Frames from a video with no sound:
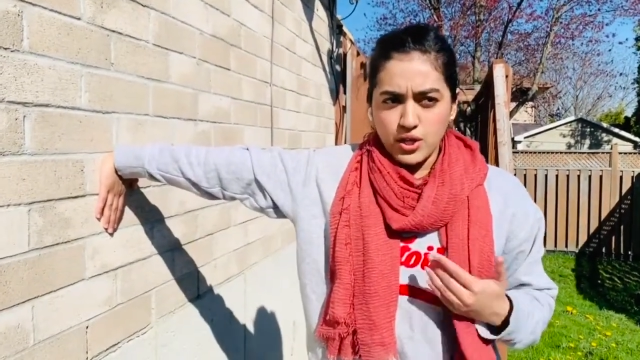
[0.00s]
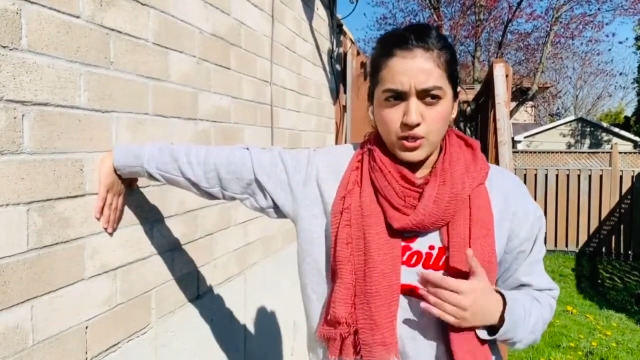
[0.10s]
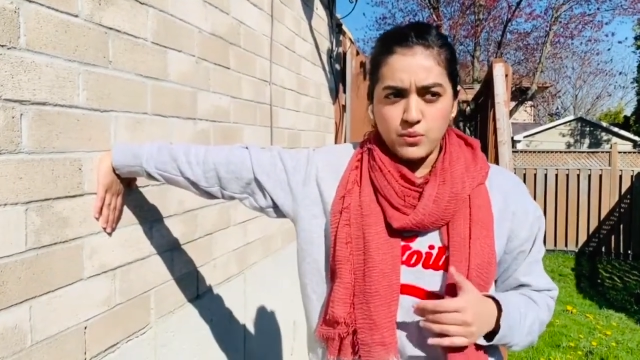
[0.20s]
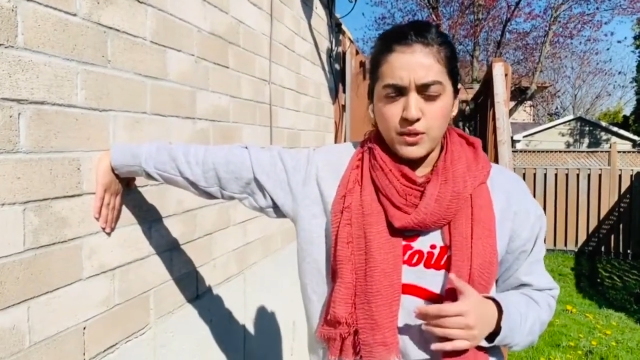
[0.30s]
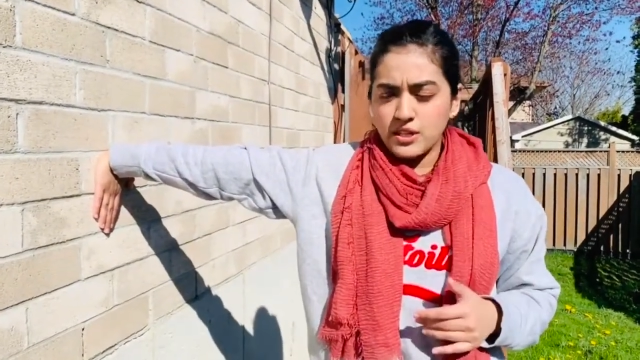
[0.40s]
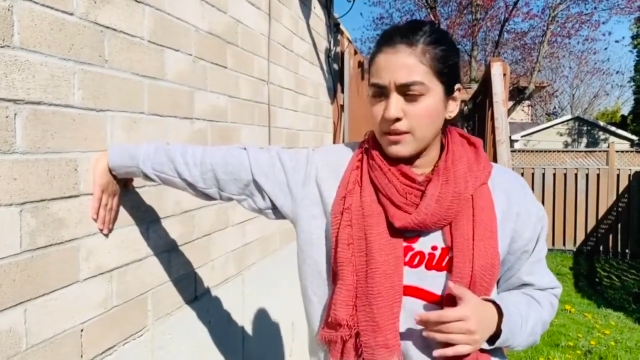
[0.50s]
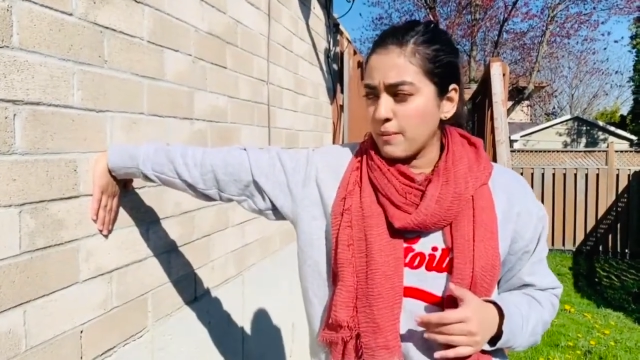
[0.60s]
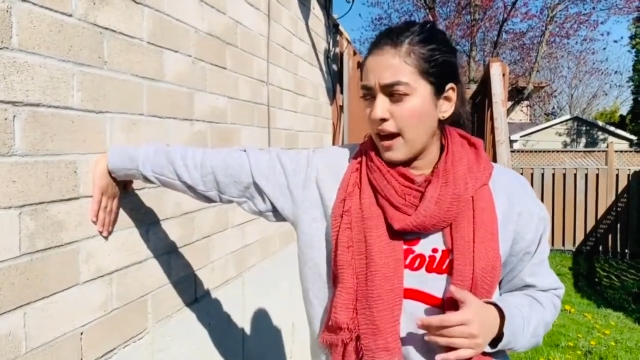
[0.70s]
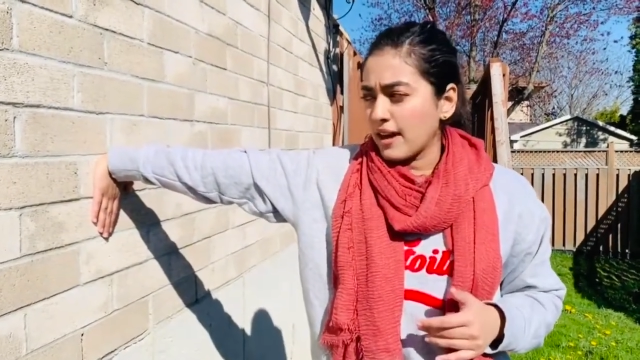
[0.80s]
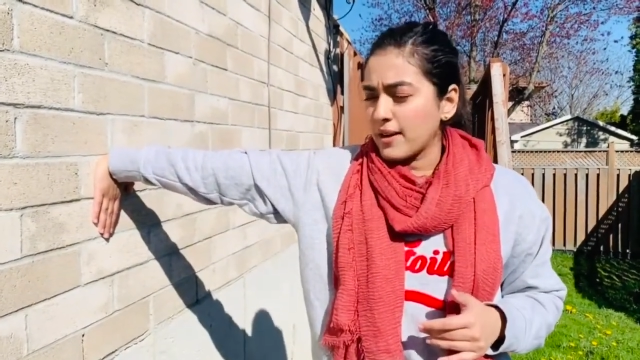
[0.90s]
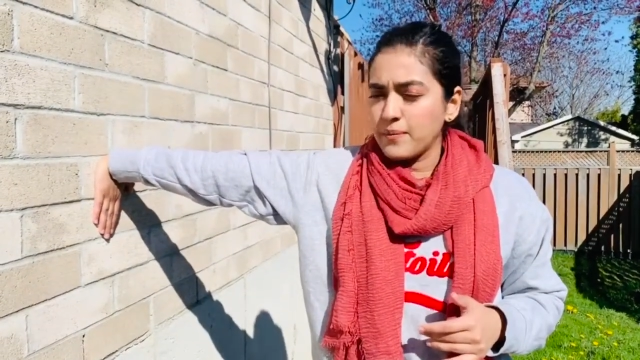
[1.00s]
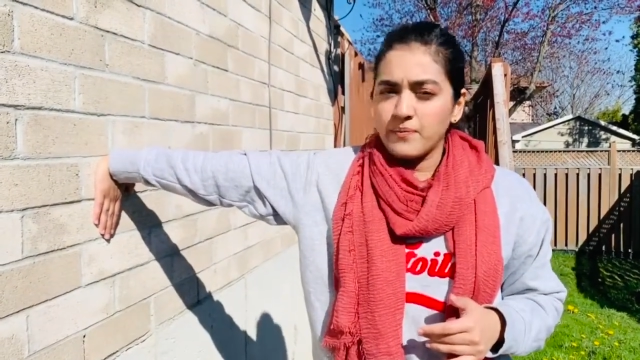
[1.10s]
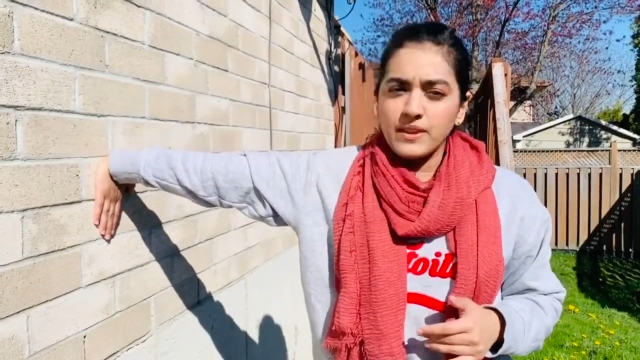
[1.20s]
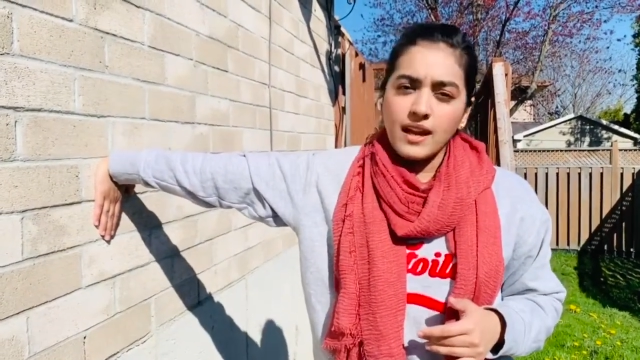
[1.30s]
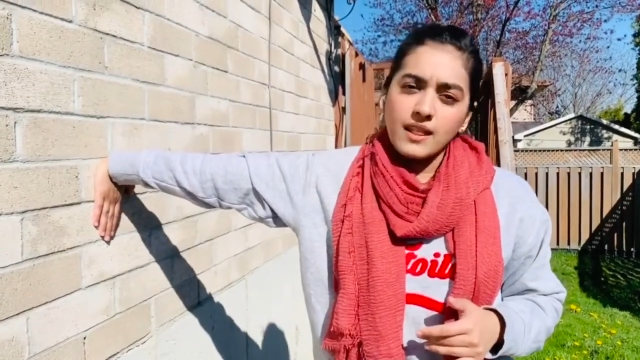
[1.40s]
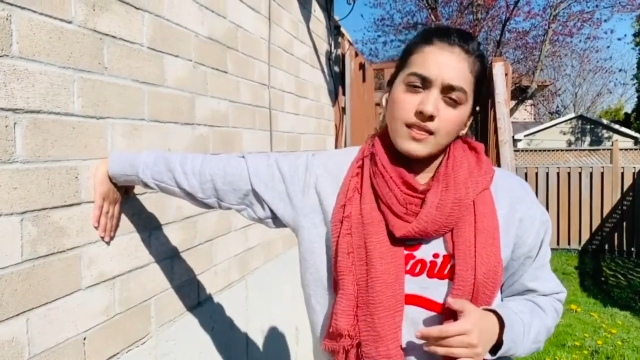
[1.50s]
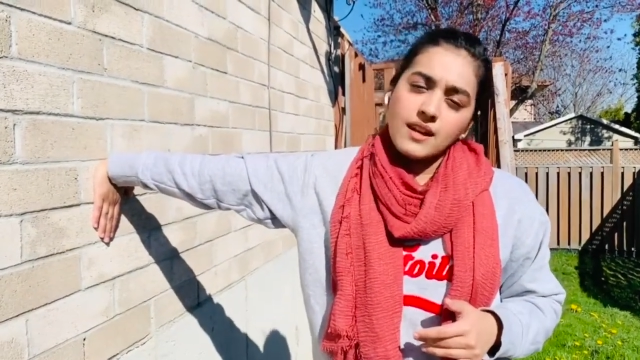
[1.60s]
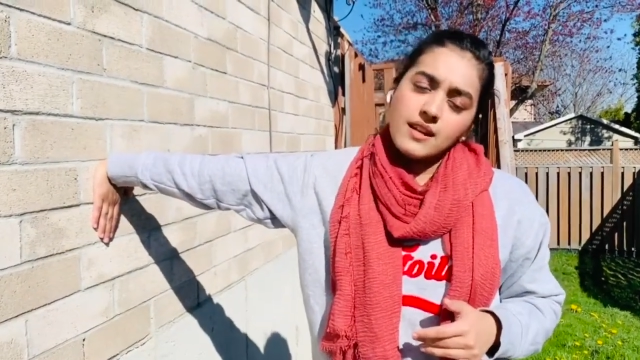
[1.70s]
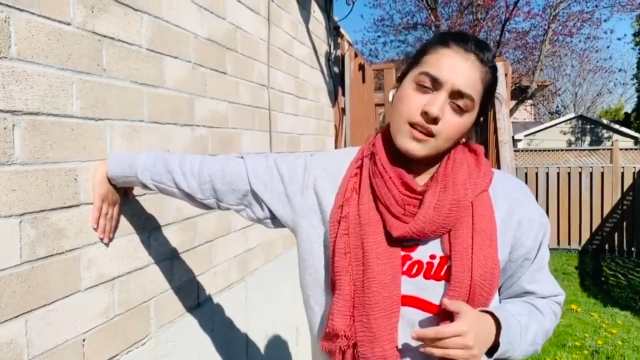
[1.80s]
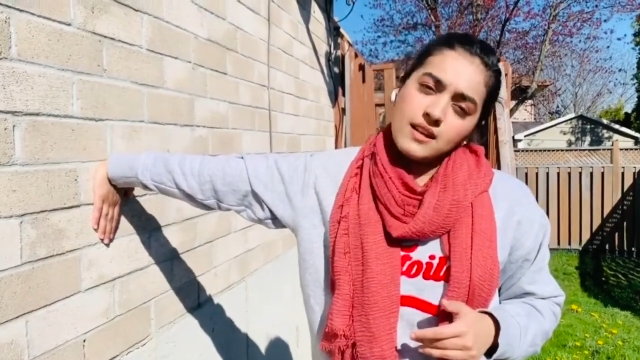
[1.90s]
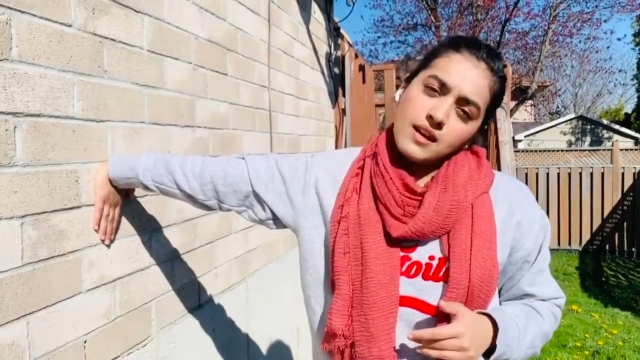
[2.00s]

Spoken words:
towards the back, and then